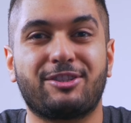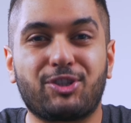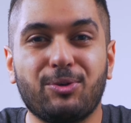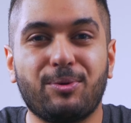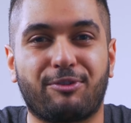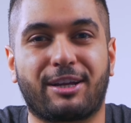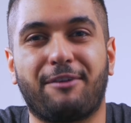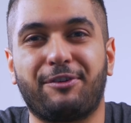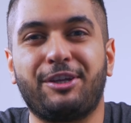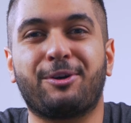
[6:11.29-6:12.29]
to
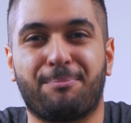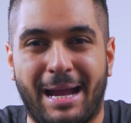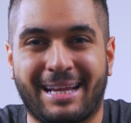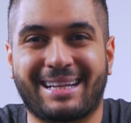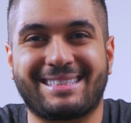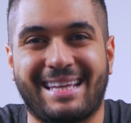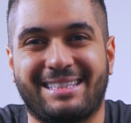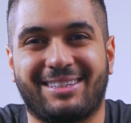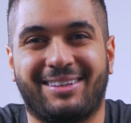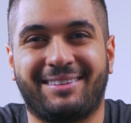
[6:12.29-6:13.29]
recover your Mac data.